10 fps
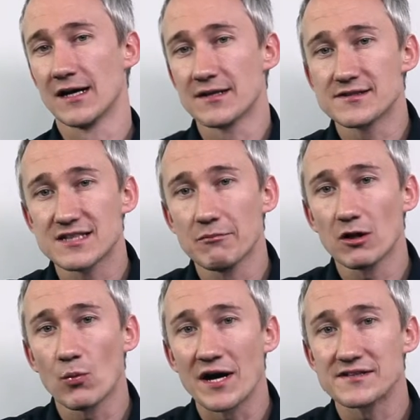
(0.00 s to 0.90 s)
in a
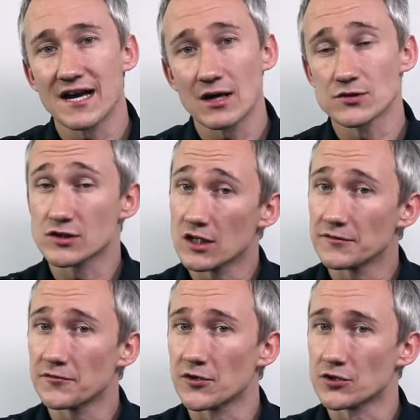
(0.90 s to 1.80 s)
similar way to how
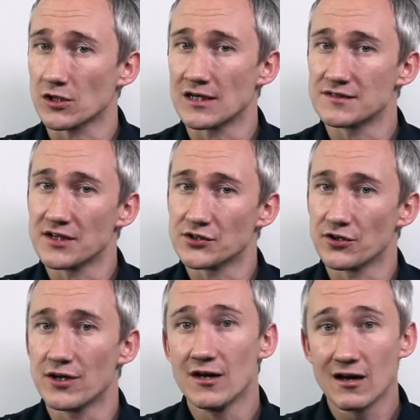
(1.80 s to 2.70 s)
server
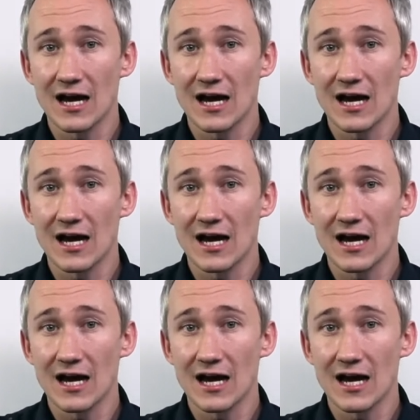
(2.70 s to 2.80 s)
virtualization